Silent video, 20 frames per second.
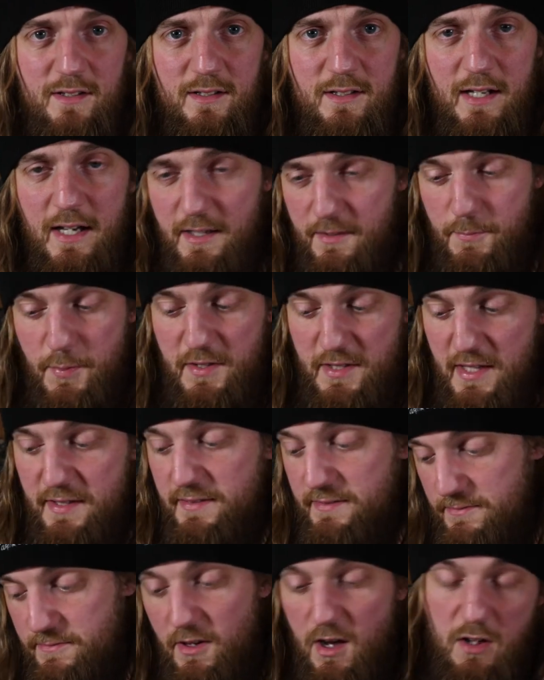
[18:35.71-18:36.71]
But
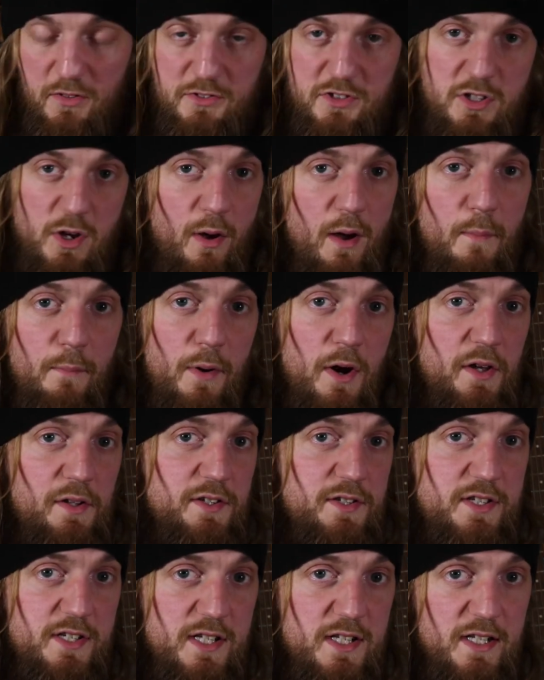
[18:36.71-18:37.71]
then I'll just go out and buy the
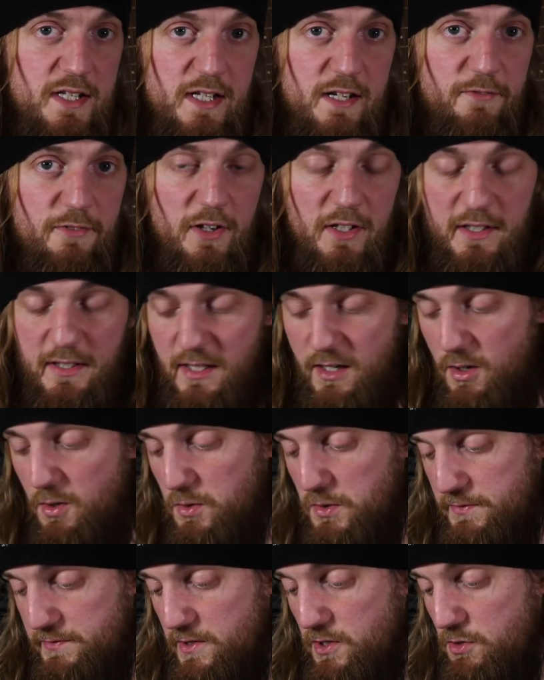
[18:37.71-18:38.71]
CD if I can get
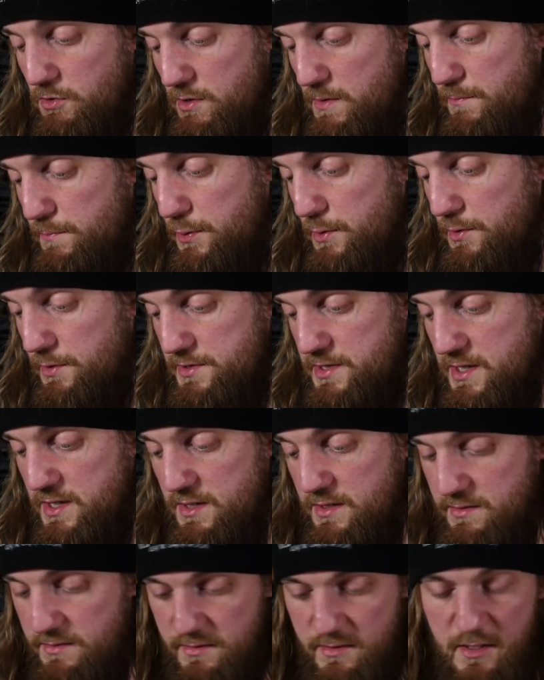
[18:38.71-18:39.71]
hold of it, or import it
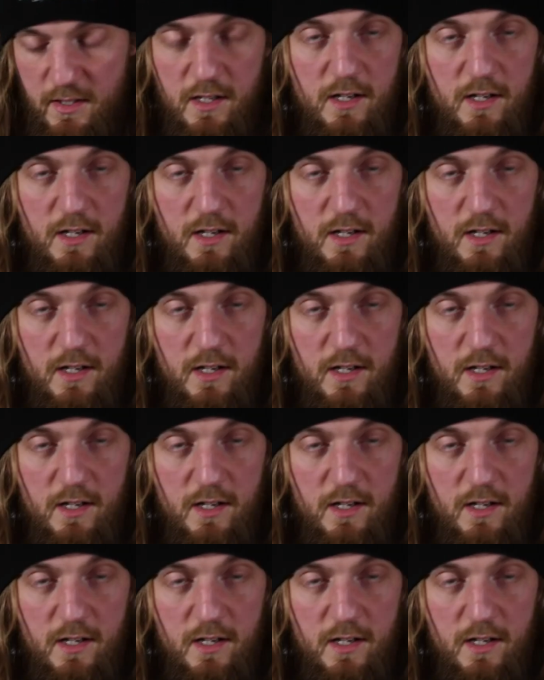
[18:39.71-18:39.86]
and